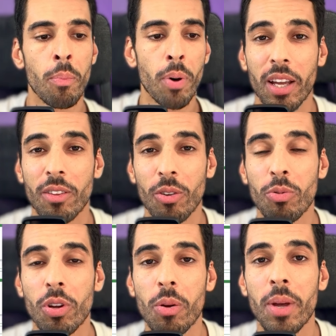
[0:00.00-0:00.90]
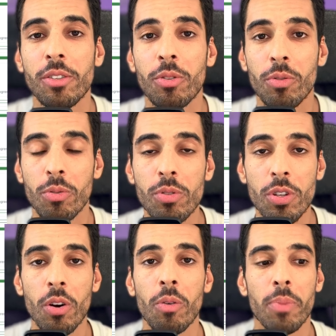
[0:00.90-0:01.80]
But I don't recommend you to do
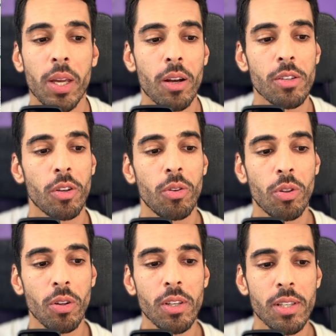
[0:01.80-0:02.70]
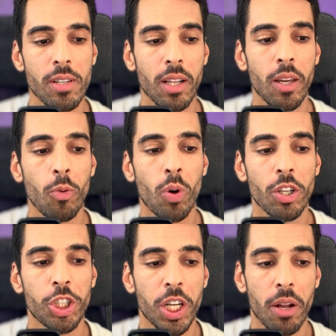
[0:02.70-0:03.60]
so because you don't necessarily
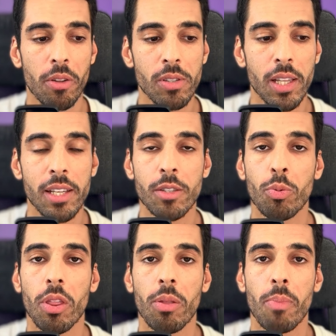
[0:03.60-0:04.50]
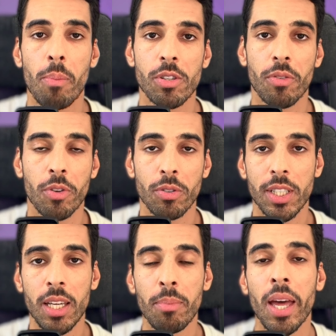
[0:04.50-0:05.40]
want to share those lists with members of
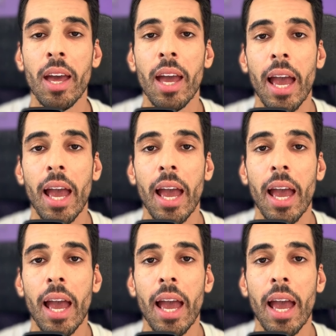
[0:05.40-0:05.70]
your team.